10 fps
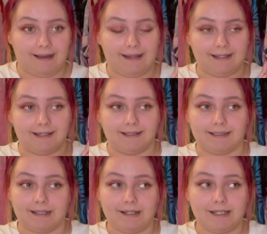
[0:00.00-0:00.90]

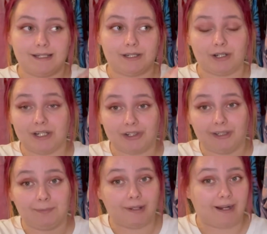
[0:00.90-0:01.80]
is
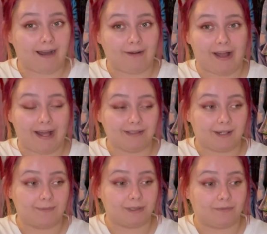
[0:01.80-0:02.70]
traditionally put out at
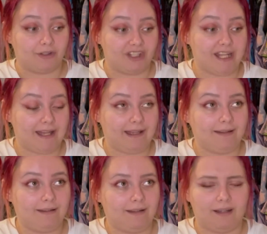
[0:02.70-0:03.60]
times of
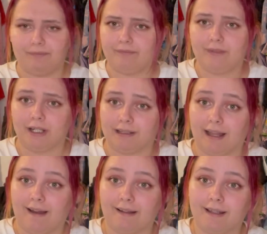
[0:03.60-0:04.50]
good
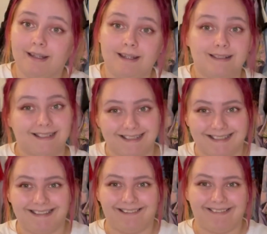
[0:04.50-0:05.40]
luck, such
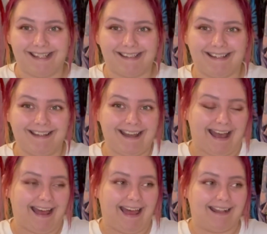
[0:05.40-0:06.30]
as New Year,
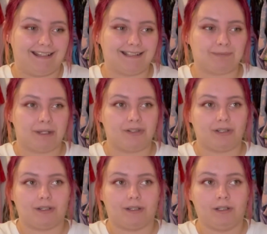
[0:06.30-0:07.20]
and it's meant
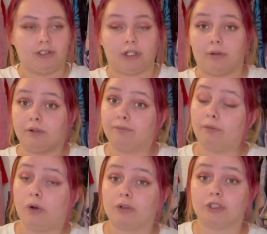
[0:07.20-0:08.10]
to show good
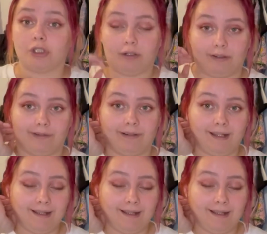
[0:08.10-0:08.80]
fortune